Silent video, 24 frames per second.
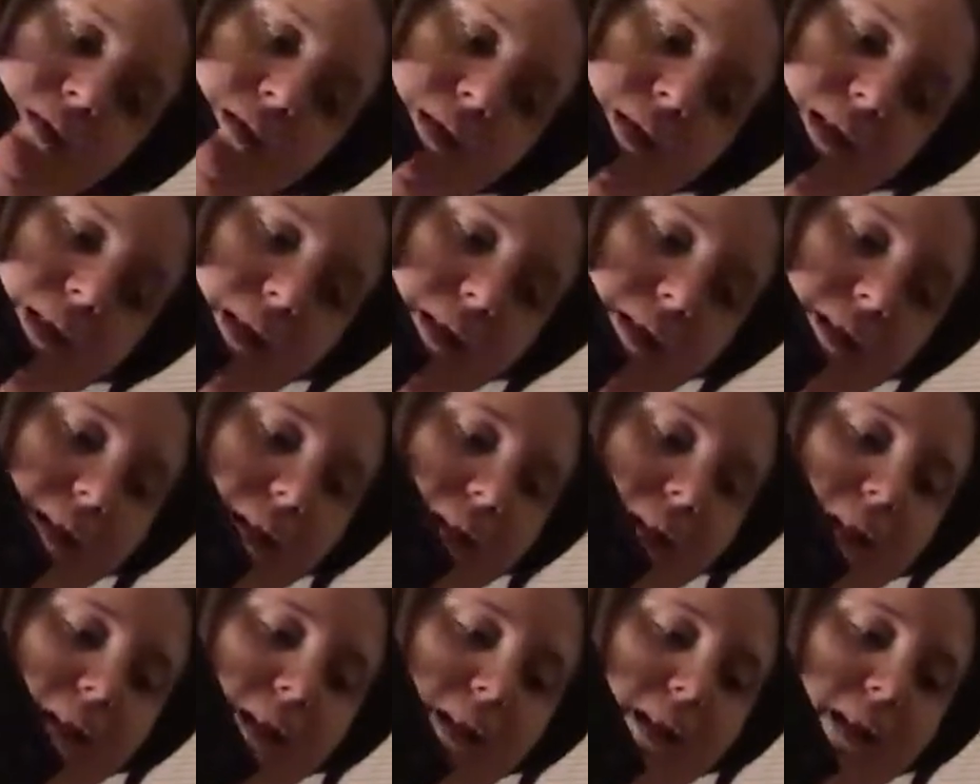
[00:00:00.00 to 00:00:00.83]
to
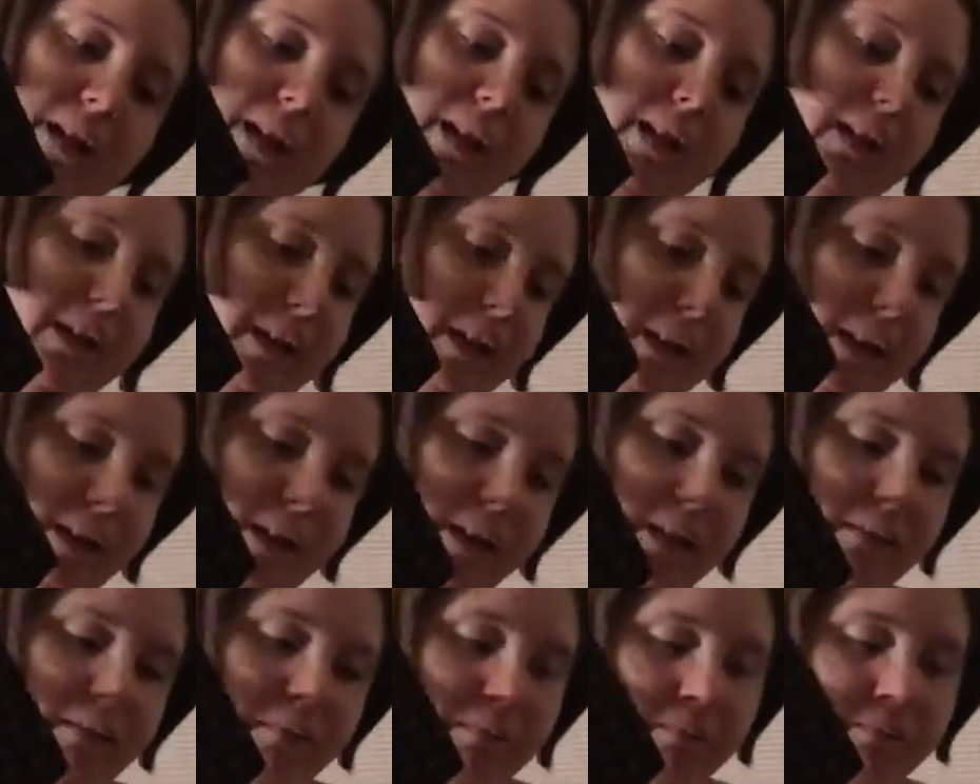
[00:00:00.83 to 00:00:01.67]
contain
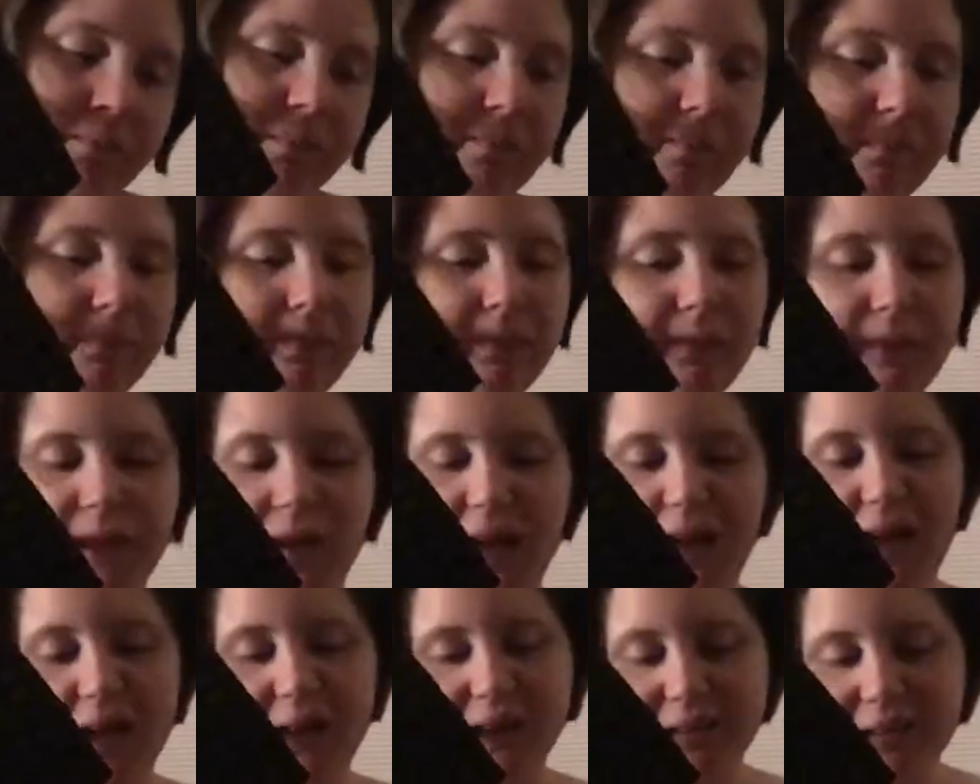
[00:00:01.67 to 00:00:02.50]
any
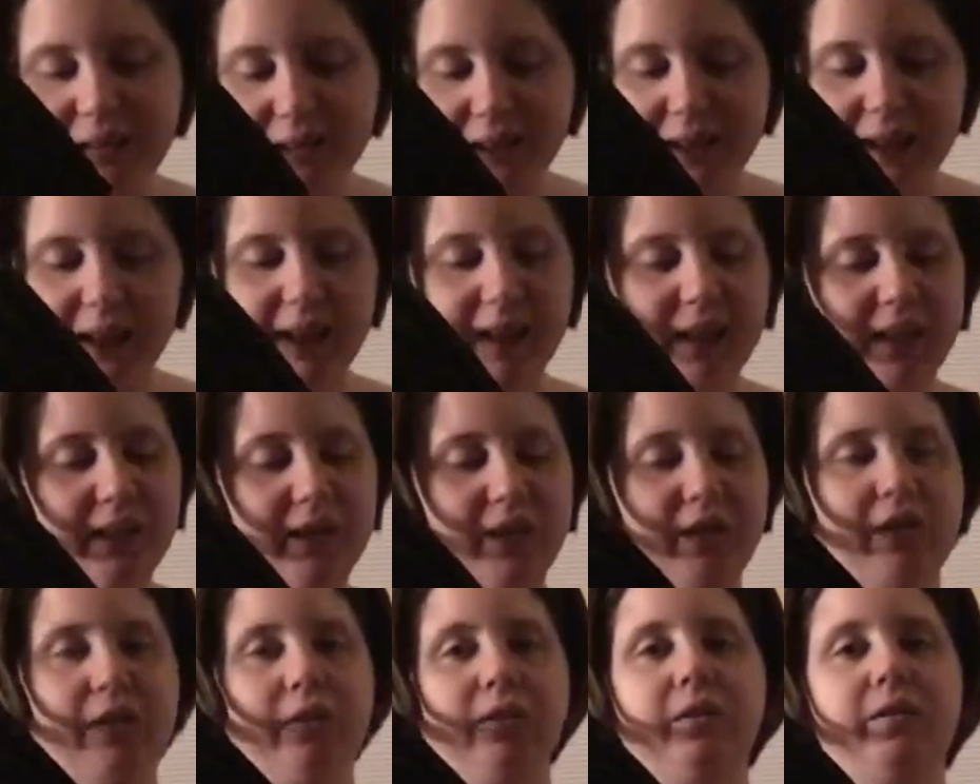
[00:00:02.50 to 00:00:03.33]

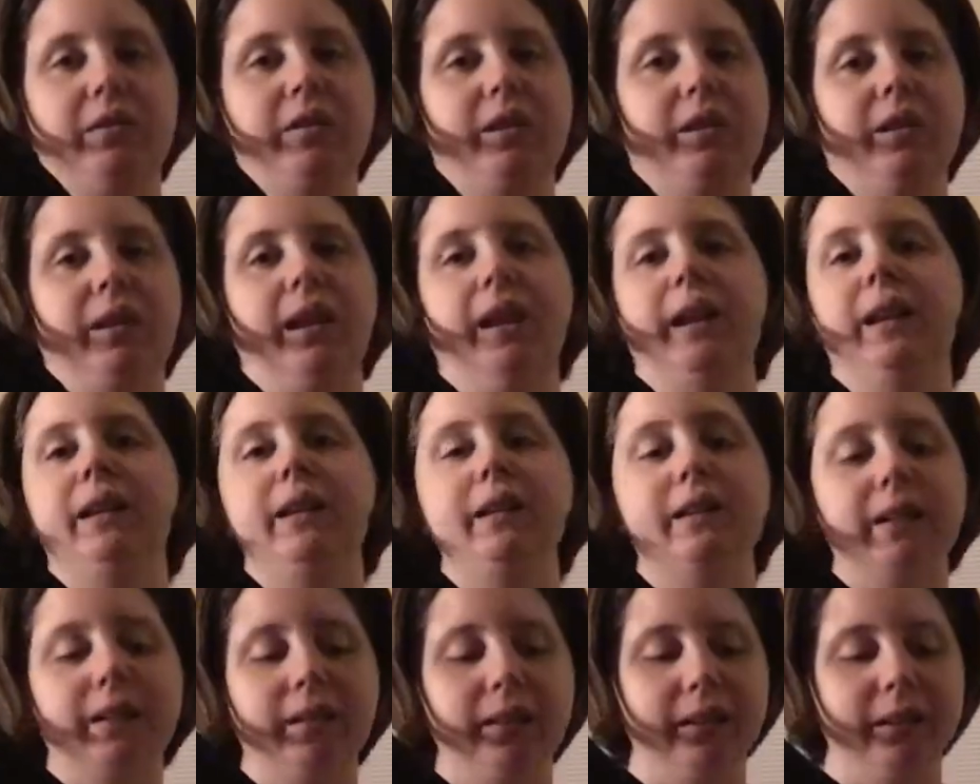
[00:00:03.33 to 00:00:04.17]
accidents or
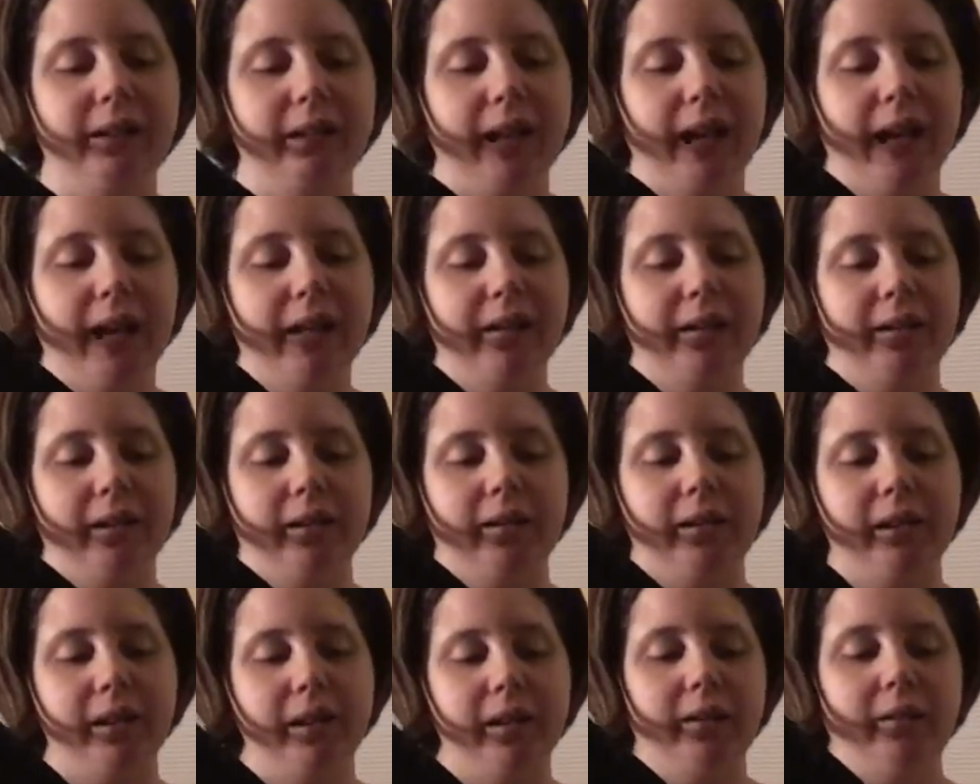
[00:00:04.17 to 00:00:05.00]
anything like that.
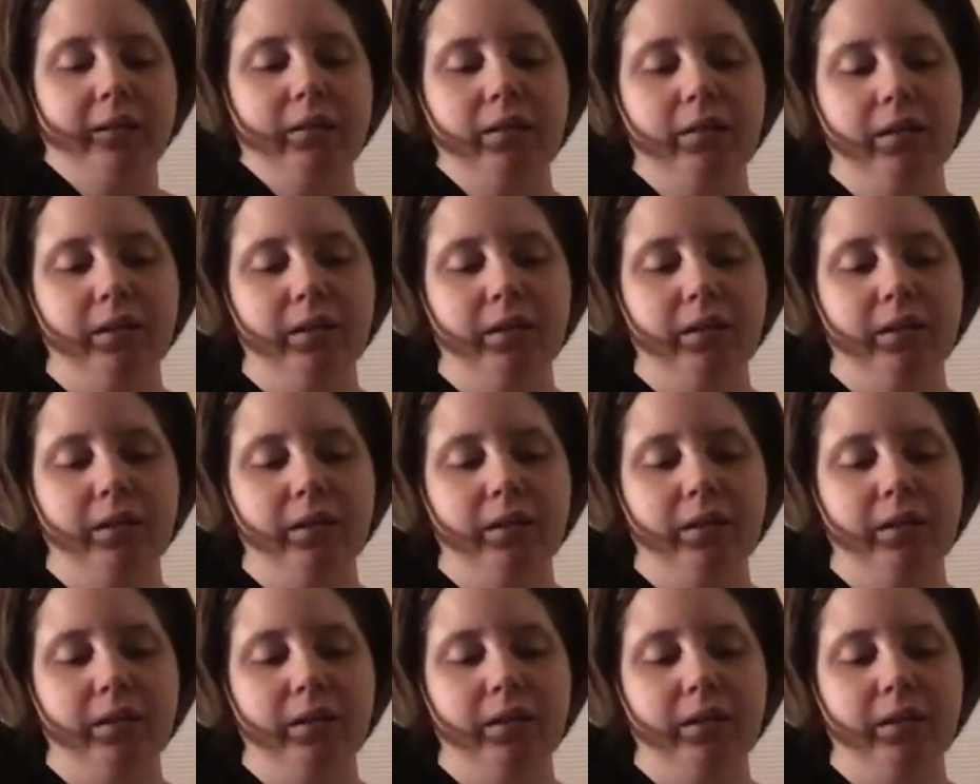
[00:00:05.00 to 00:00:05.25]
Darian,